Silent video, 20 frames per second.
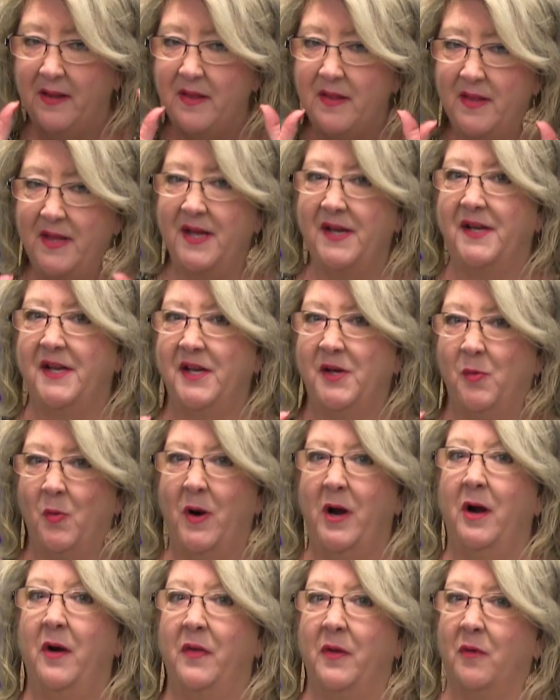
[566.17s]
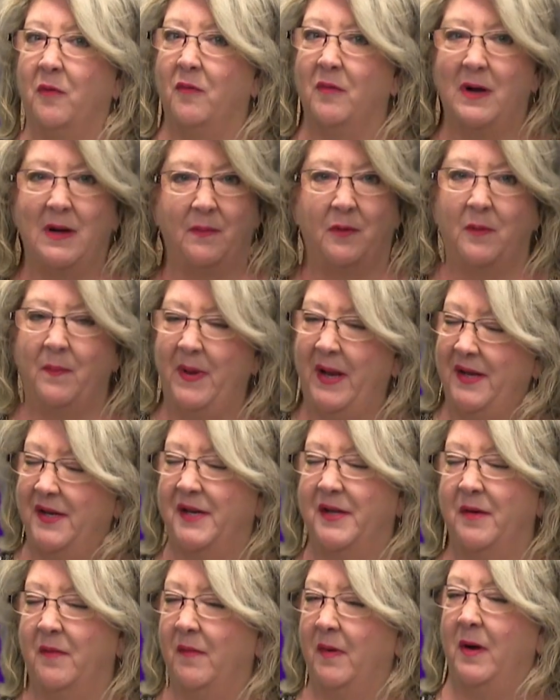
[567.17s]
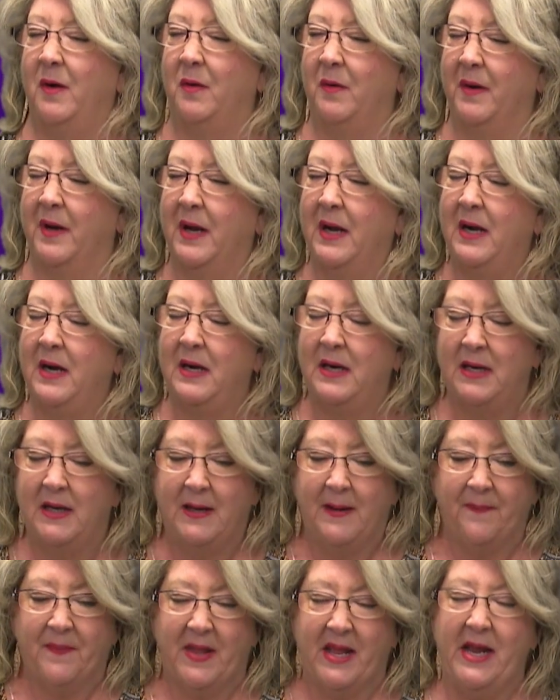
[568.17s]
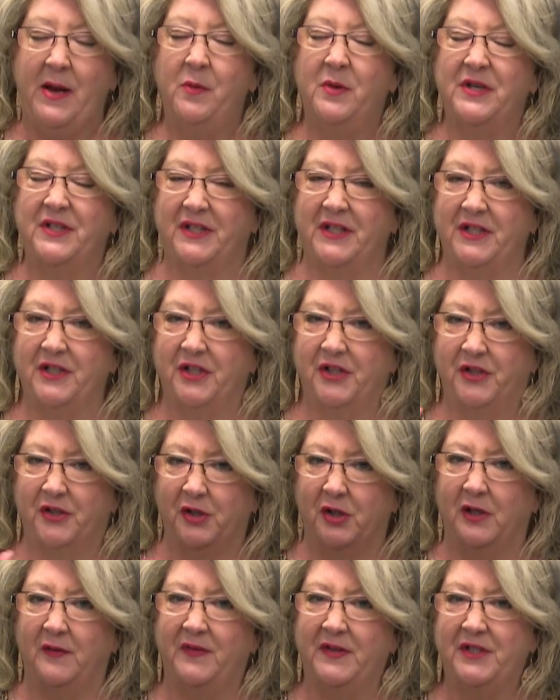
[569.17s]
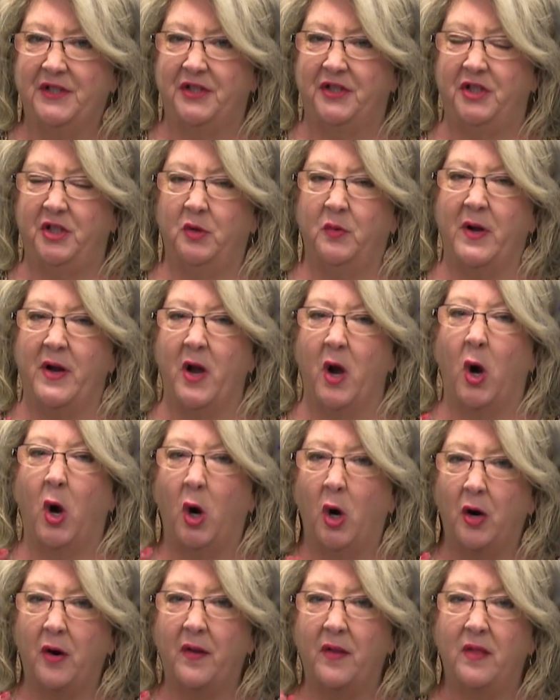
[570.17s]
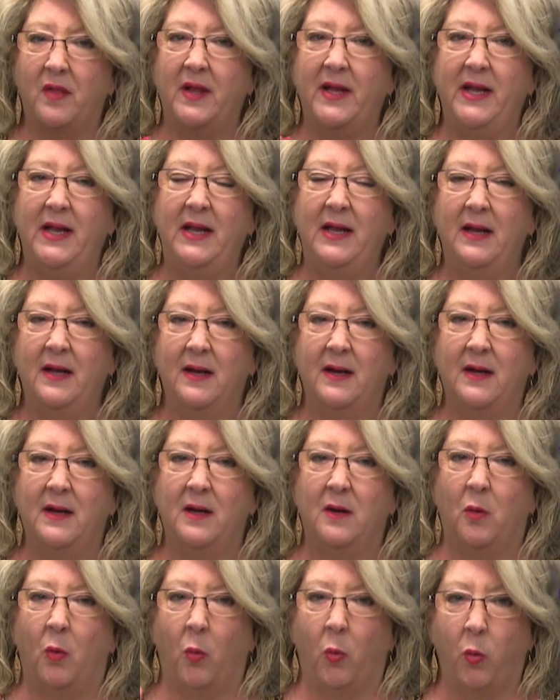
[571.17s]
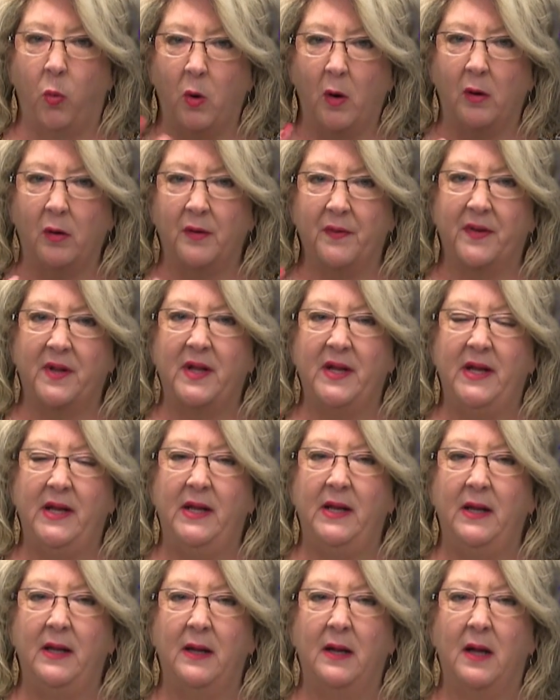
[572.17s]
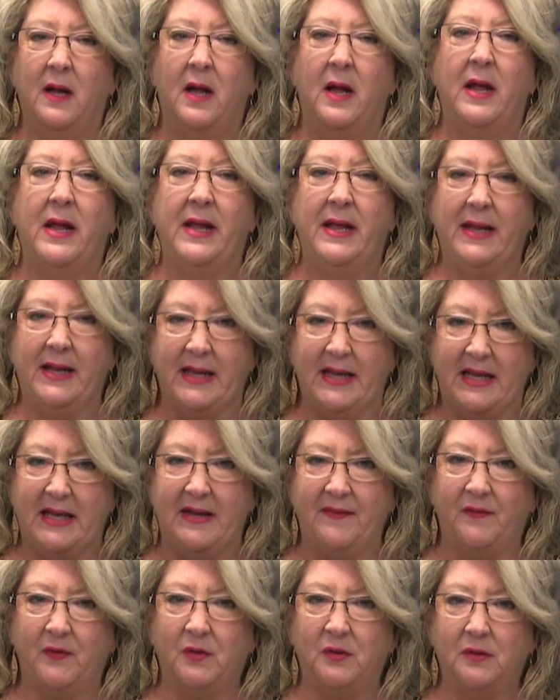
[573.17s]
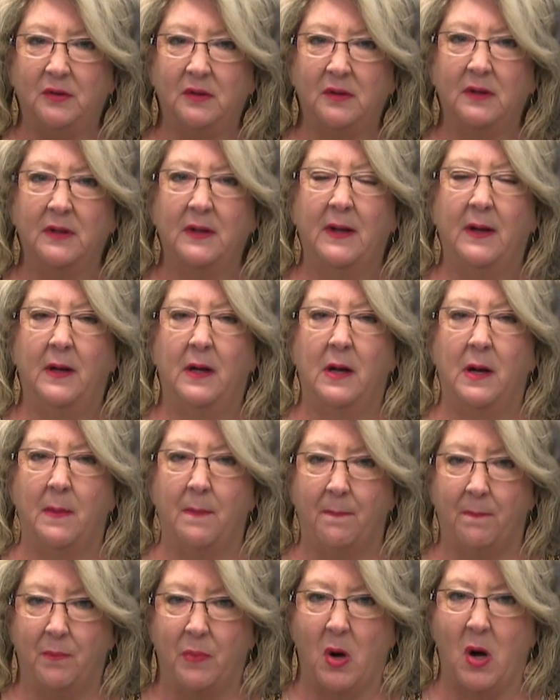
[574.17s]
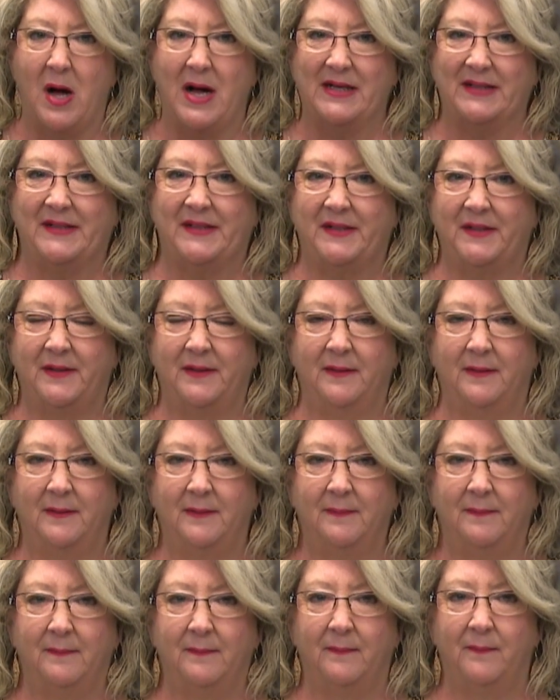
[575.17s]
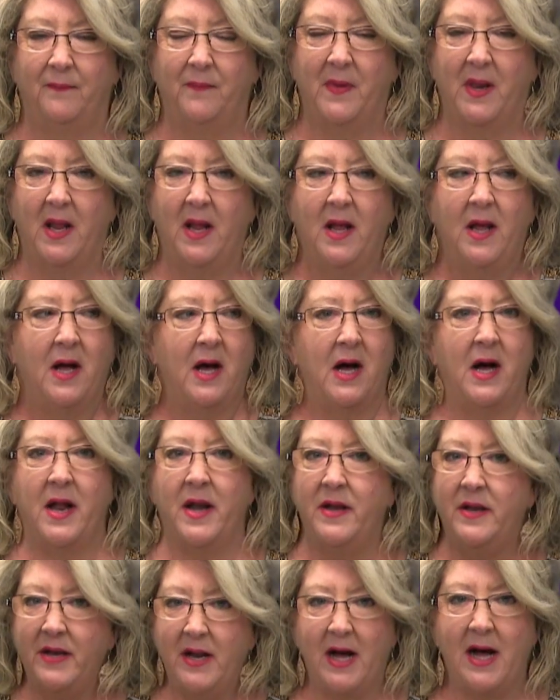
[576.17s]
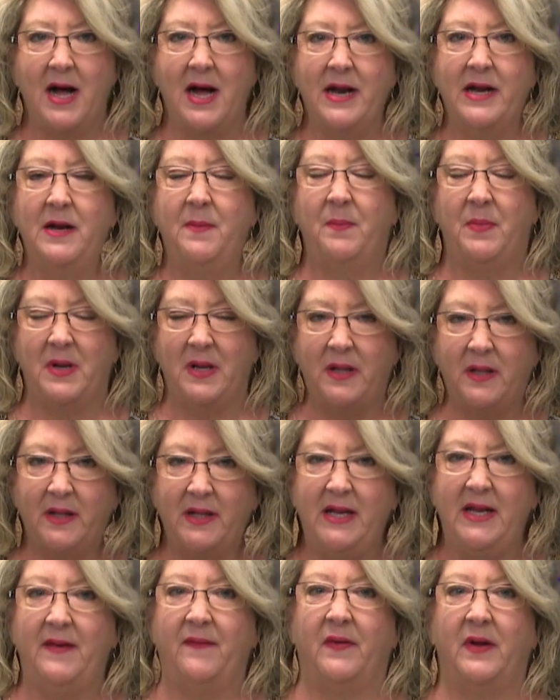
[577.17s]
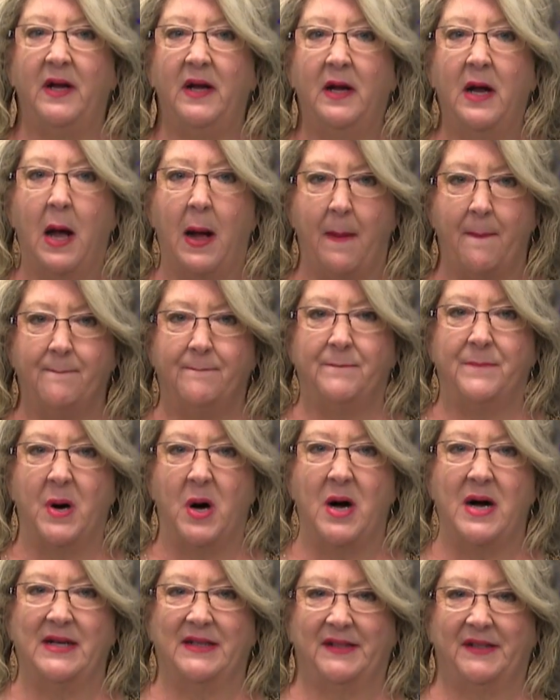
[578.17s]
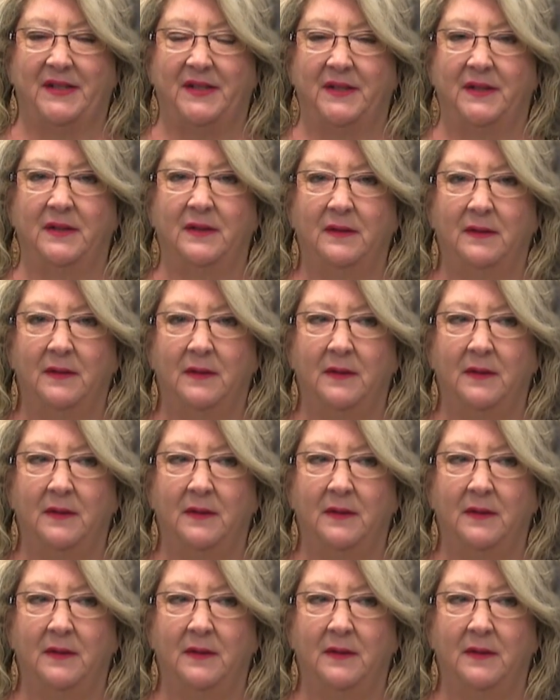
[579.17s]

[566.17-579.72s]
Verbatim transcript: this is where the rubber meets the road. He was in service to an earthly, worldly, evil boss, a non believing boss